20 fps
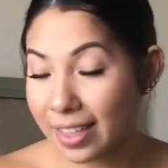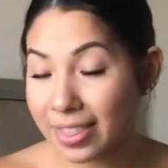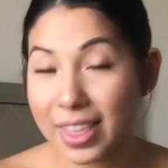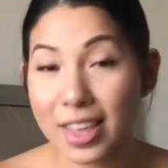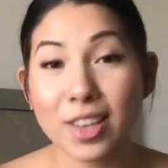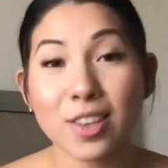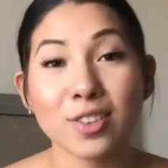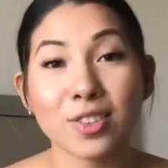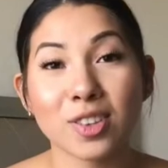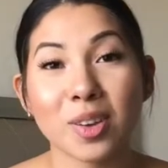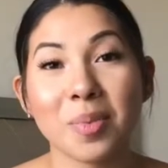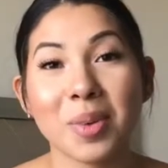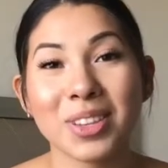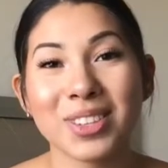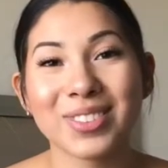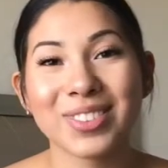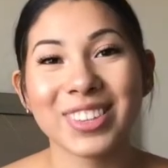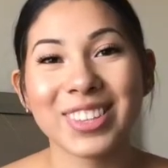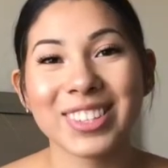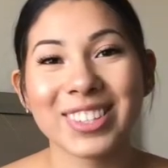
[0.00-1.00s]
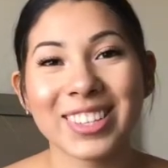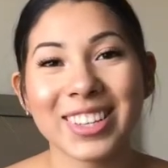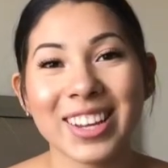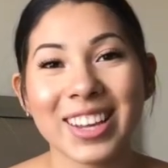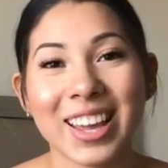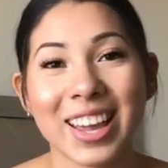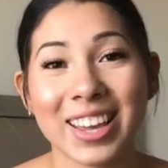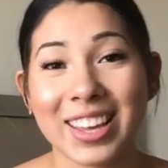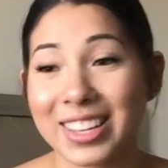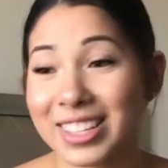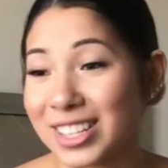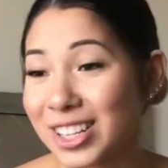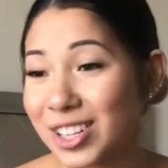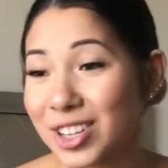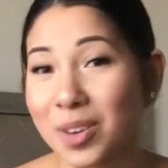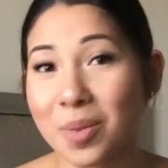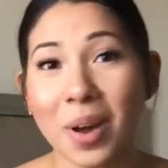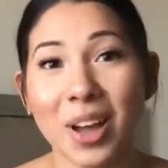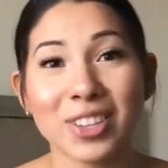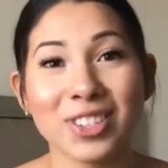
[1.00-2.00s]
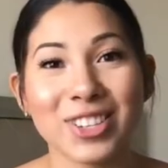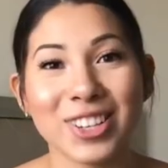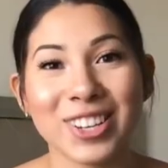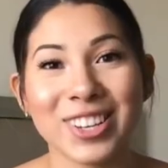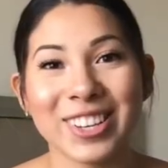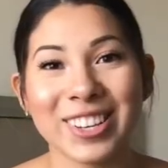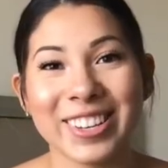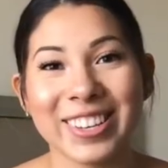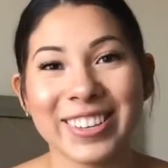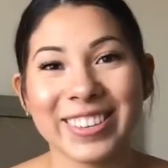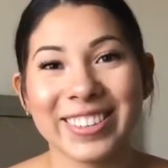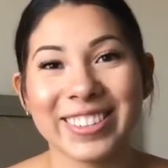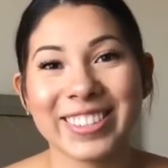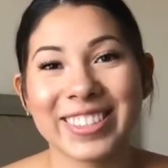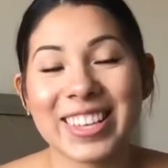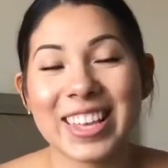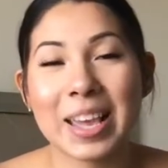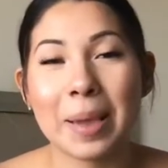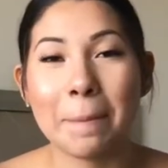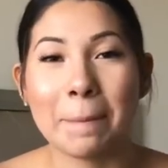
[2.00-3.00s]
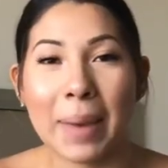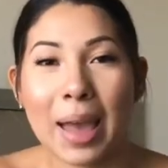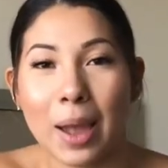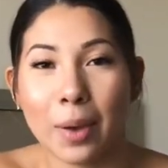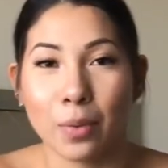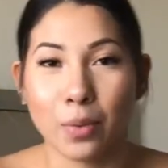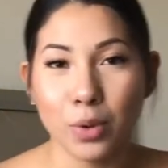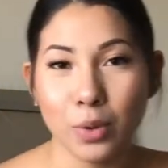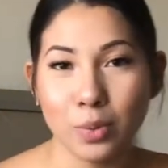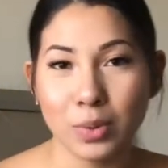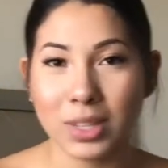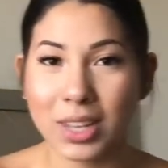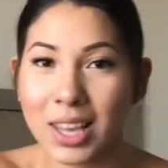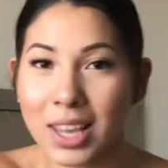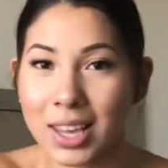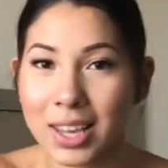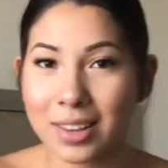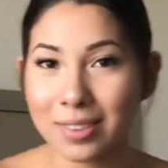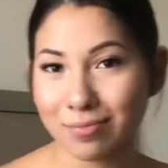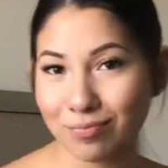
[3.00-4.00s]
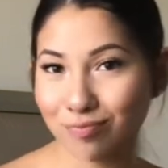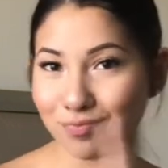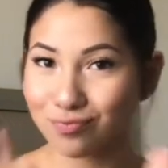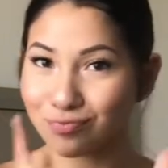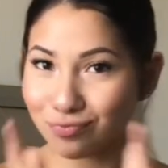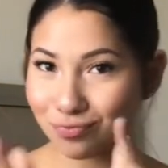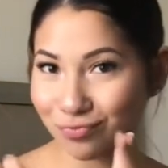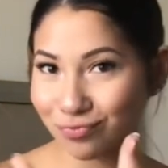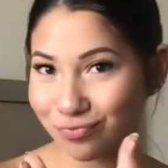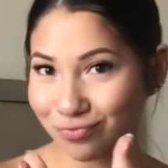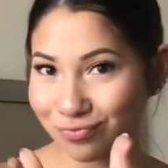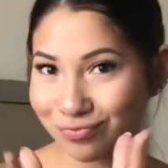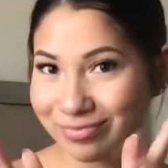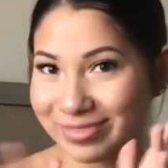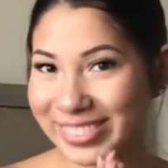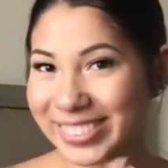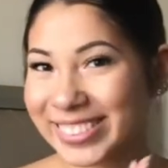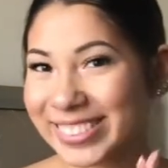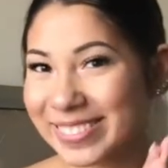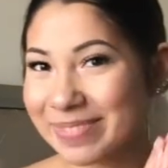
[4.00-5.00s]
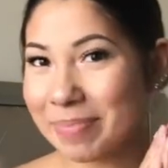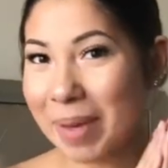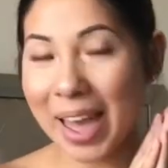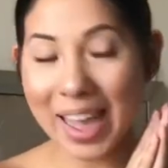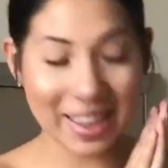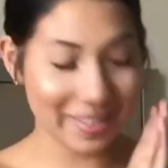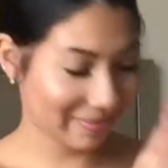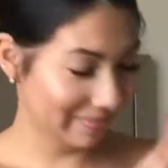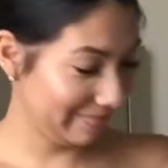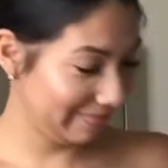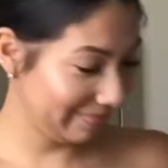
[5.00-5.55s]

Thank you so much for listening and continue watching. You'll see my routine. Bye.